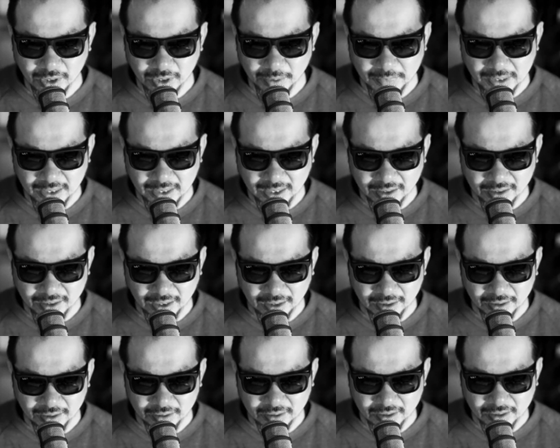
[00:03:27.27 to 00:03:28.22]
I mean,
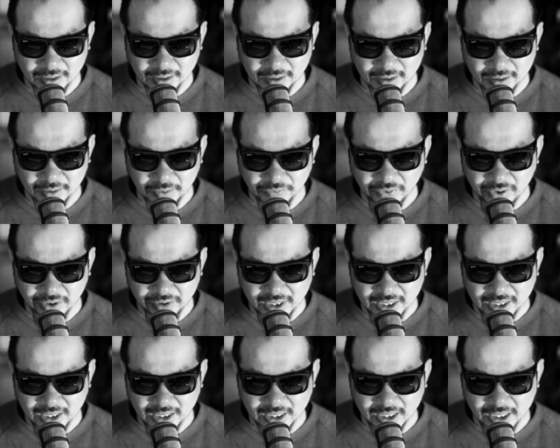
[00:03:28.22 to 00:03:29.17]
they're very
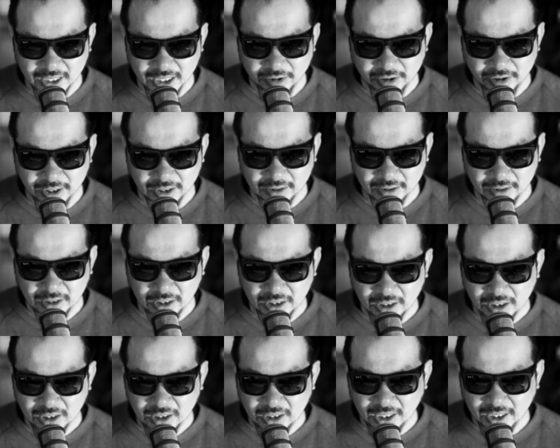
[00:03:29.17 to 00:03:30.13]
clear
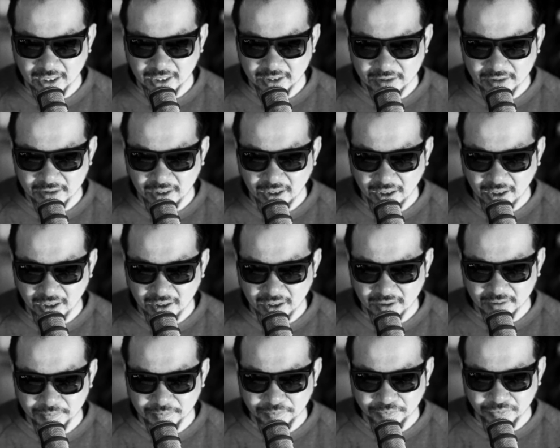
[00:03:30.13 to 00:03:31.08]

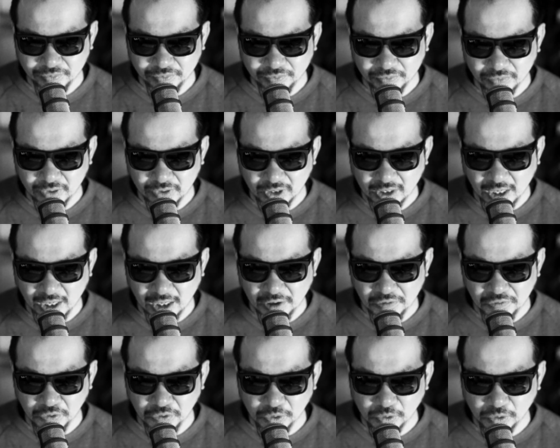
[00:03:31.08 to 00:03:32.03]
and
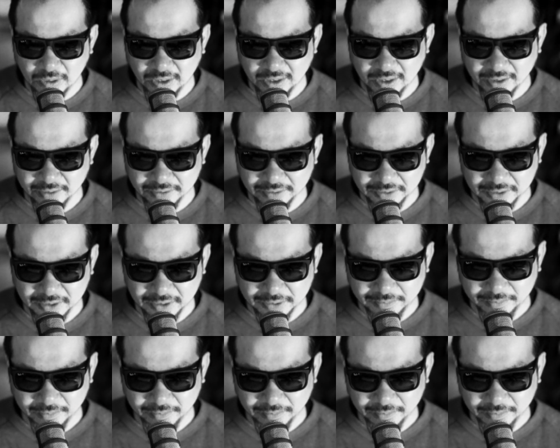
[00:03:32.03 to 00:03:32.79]
colorful and